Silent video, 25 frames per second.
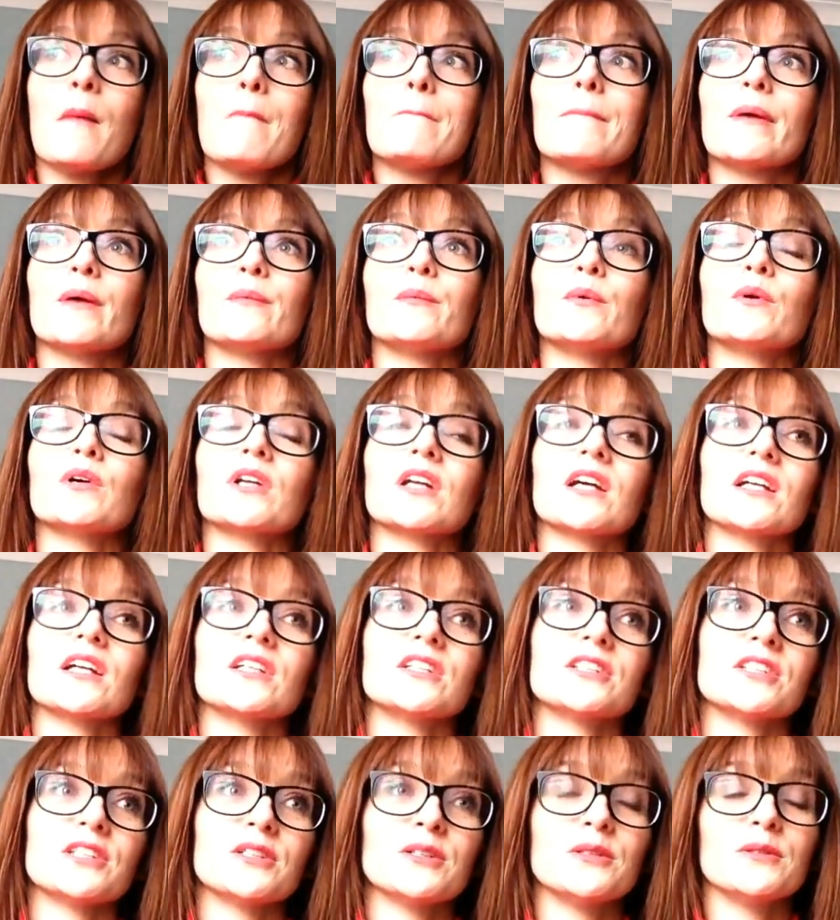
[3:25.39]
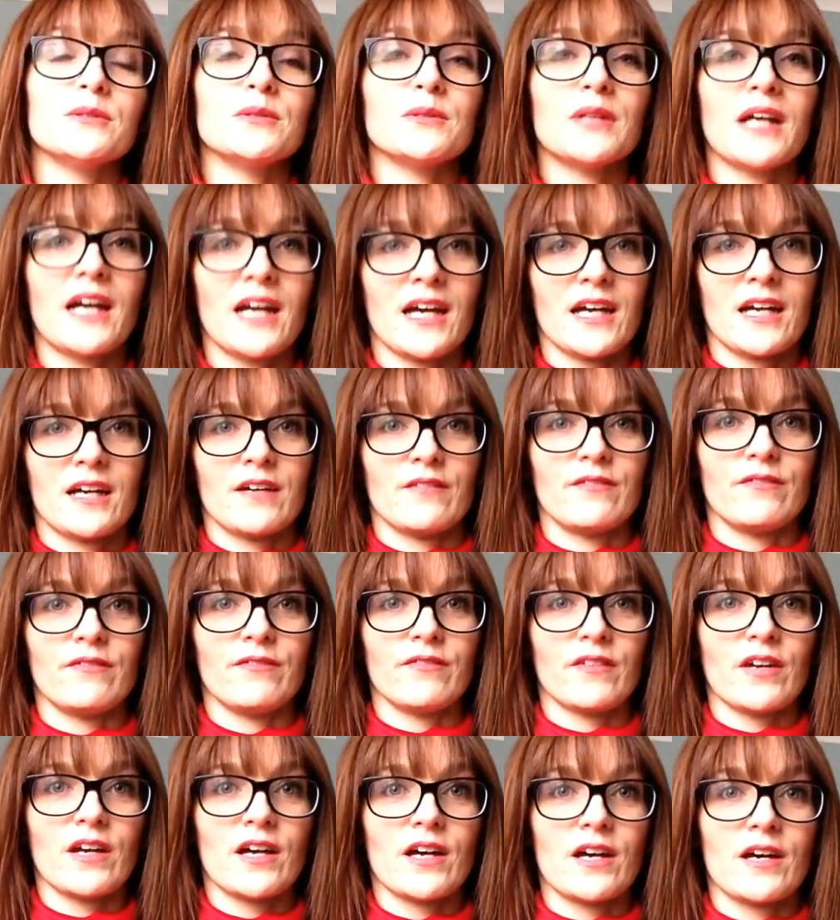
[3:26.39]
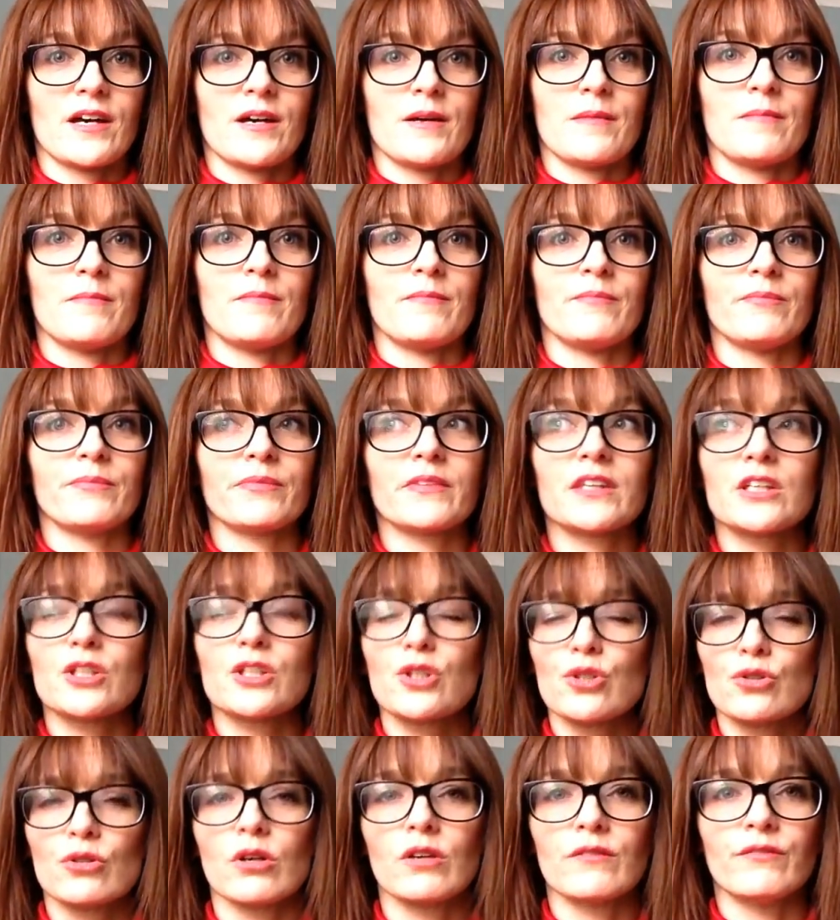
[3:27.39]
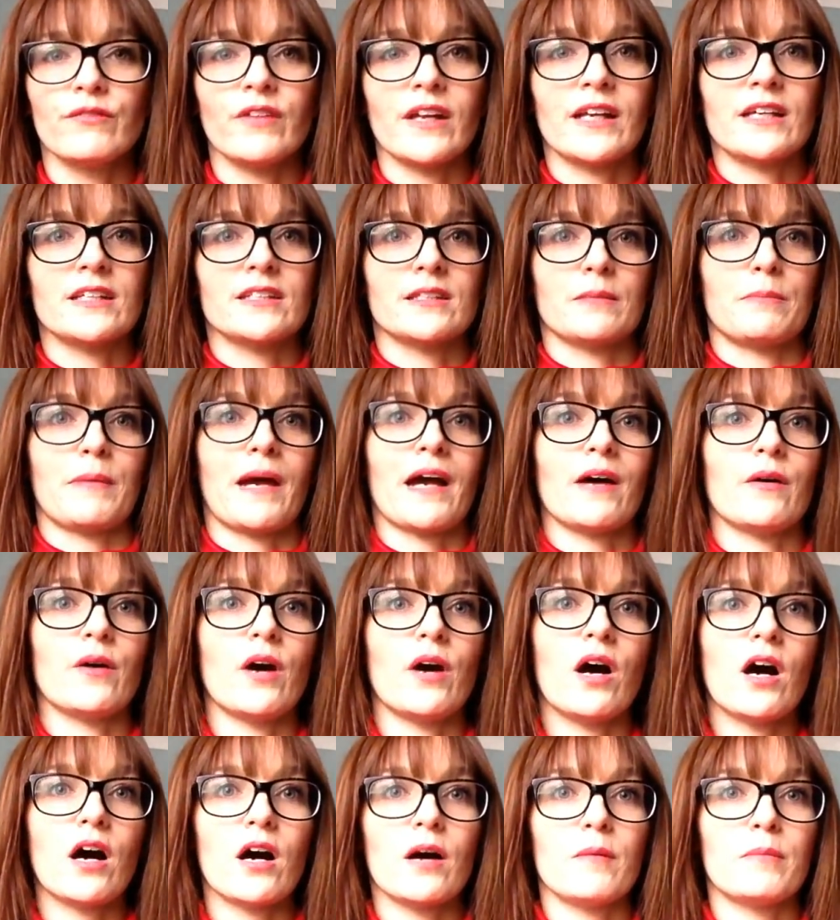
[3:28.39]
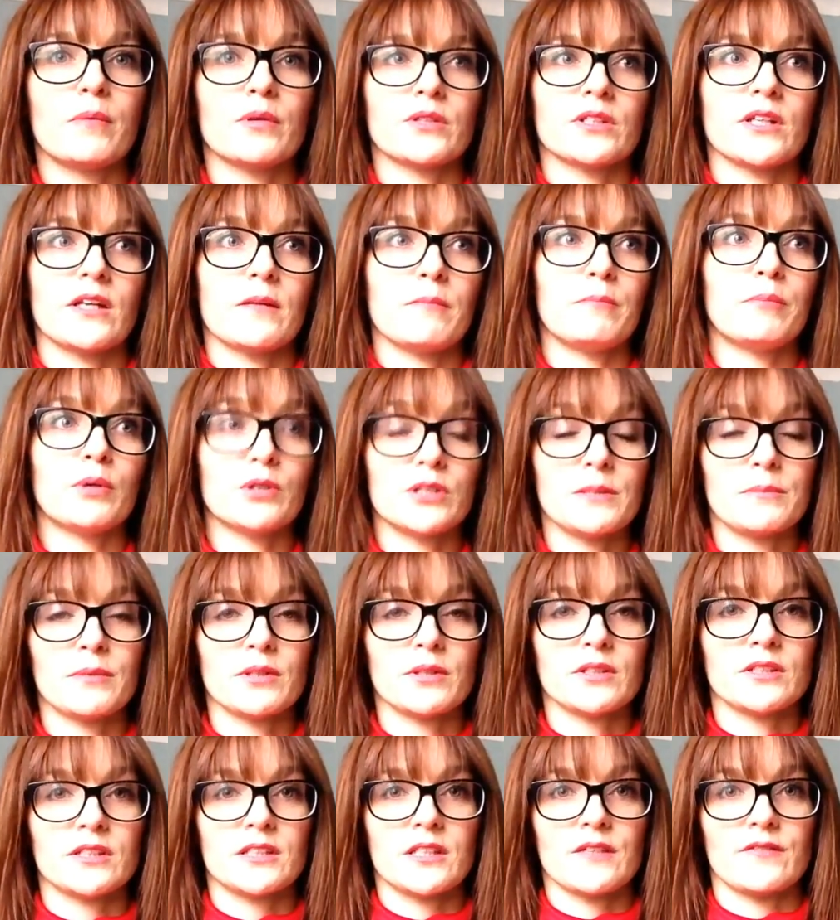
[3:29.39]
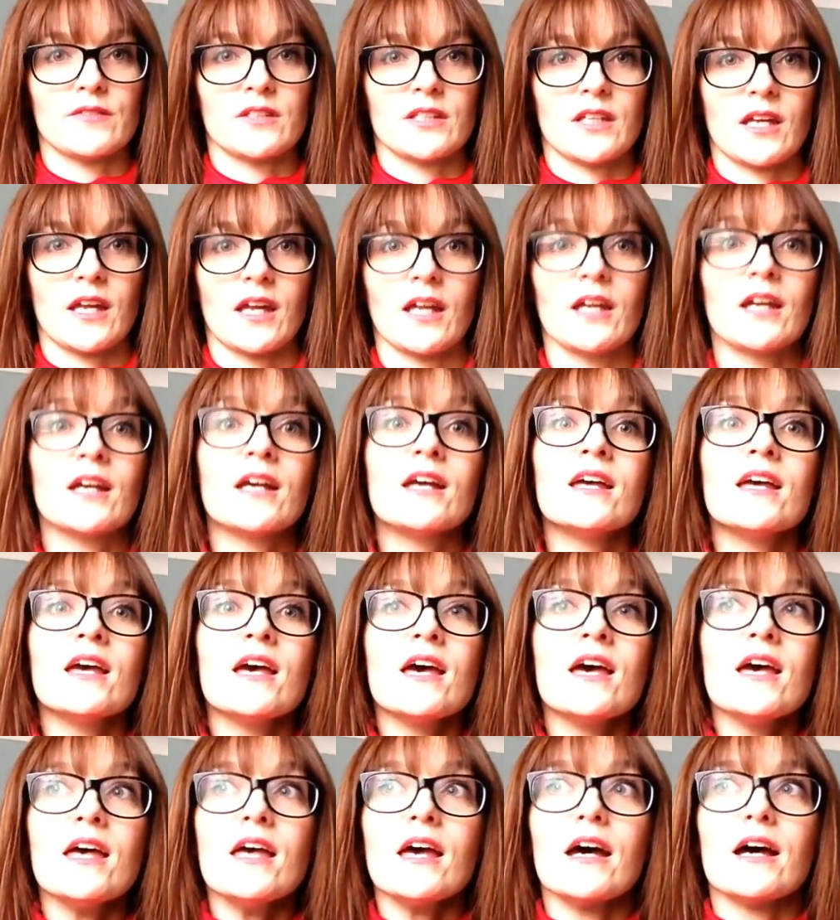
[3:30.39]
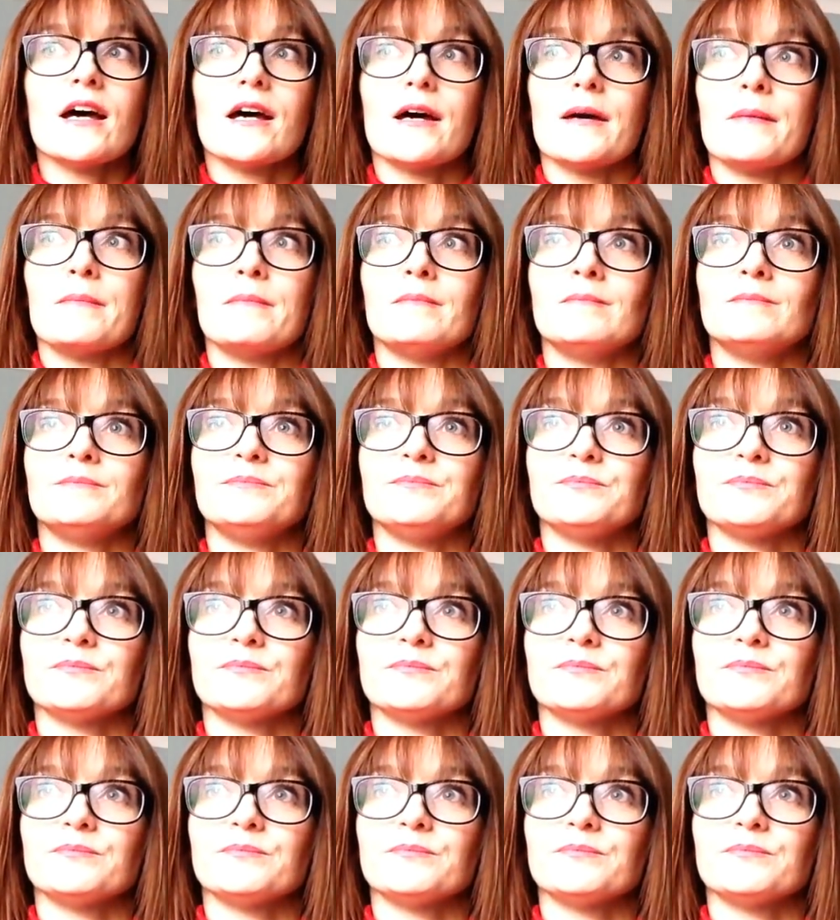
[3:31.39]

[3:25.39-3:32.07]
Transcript: But what I do have um, strong feelings about are body, positivity. Um,